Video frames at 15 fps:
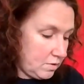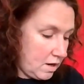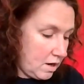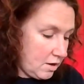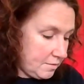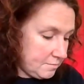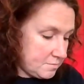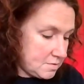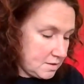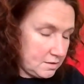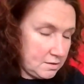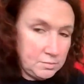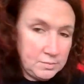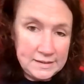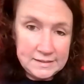arms
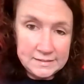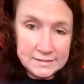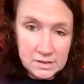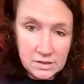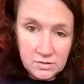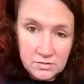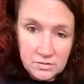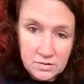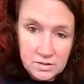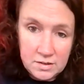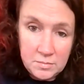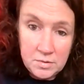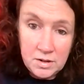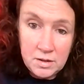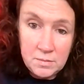and the wings on, and
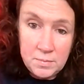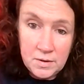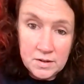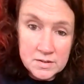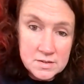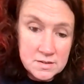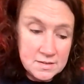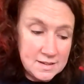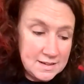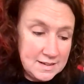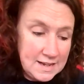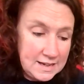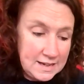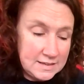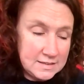then we're going to put the
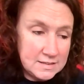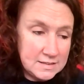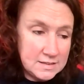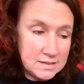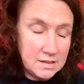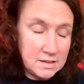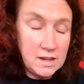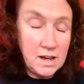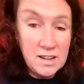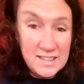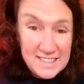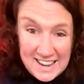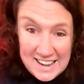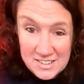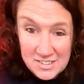legs, the
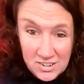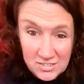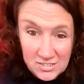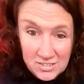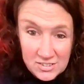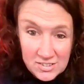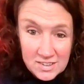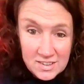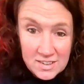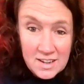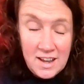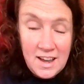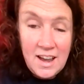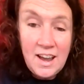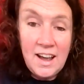head on,
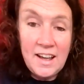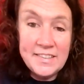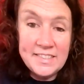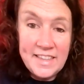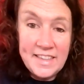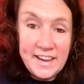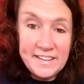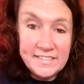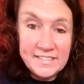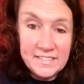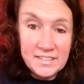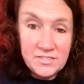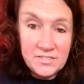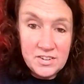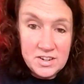and then
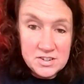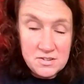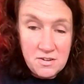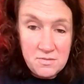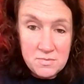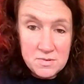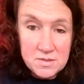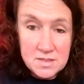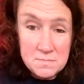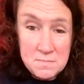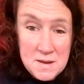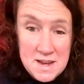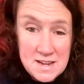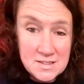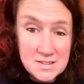finish off with the
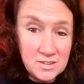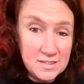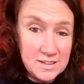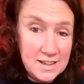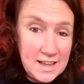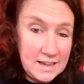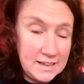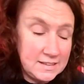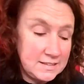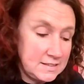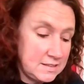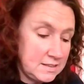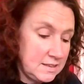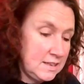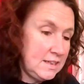beads on the legs.